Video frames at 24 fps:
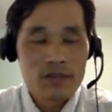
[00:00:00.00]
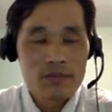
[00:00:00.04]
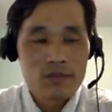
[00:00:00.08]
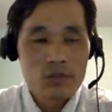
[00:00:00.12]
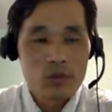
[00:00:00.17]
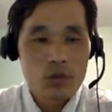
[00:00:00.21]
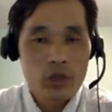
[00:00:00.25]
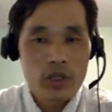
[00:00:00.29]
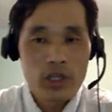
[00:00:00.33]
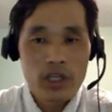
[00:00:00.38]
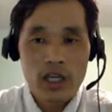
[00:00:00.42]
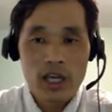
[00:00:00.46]

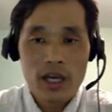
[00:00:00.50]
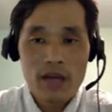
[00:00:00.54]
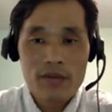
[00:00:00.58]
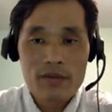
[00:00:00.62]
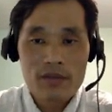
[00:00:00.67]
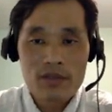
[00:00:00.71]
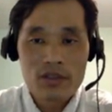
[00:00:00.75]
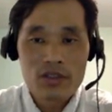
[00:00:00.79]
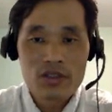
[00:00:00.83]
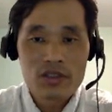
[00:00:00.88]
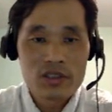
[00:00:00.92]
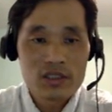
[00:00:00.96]
we have
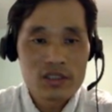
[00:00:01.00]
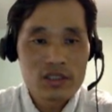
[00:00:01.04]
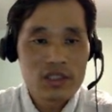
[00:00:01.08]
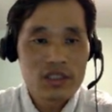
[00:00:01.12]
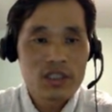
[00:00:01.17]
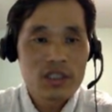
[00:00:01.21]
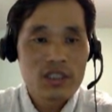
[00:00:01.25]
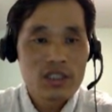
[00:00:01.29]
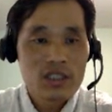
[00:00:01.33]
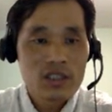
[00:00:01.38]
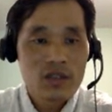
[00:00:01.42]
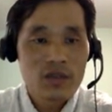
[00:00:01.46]
learned
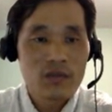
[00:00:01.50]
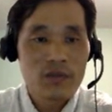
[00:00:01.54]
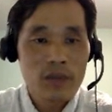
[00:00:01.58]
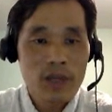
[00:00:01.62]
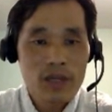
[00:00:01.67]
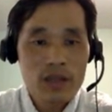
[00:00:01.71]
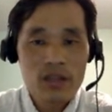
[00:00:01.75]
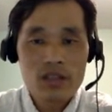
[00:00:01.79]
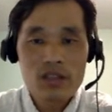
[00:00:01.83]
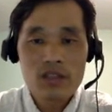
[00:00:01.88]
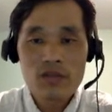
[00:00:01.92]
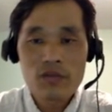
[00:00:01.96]
the
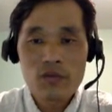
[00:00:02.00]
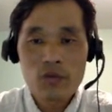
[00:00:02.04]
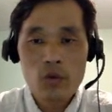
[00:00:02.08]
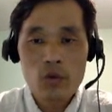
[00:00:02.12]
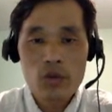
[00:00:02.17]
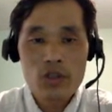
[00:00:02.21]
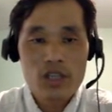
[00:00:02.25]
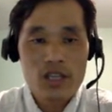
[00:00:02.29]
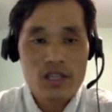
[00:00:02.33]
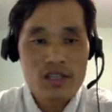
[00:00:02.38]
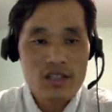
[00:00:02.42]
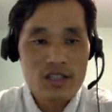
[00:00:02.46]
method of
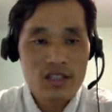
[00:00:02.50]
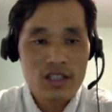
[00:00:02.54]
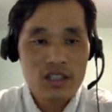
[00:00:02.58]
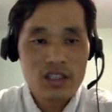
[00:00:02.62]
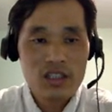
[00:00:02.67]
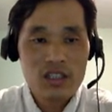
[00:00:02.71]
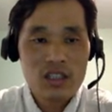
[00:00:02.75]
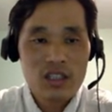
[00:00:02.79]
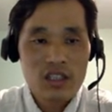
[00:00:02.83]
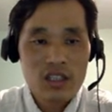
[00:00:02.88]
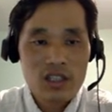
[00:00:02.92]
forecasting.